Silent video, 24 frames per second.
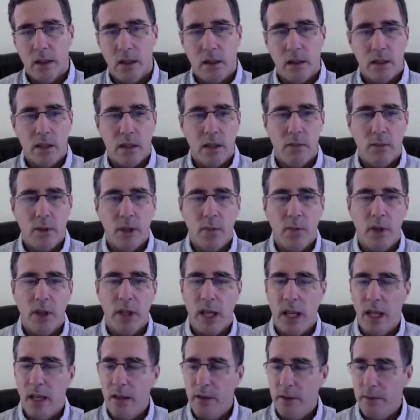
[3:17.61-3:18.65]
September
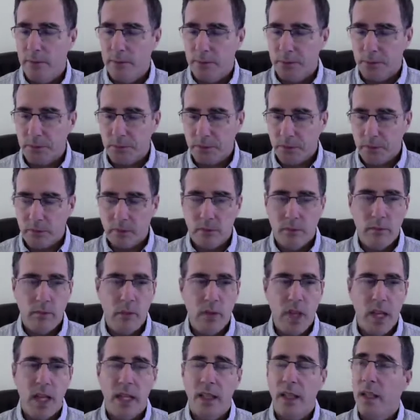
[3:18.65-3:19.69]
8th,
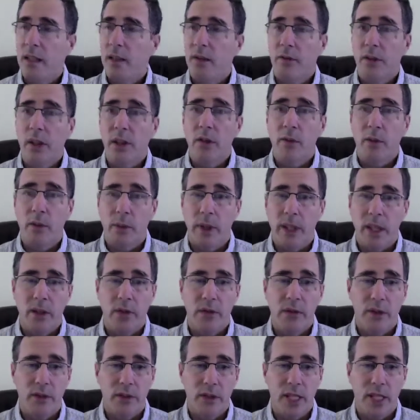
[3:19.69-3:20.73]
and then the following week,
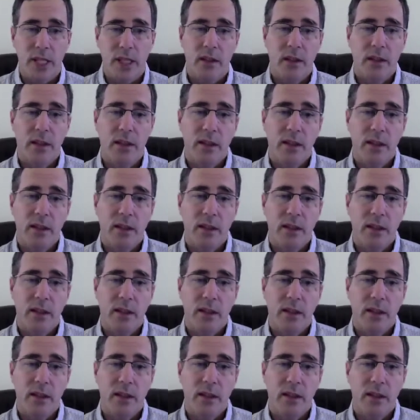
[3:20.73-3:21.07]
the 15th.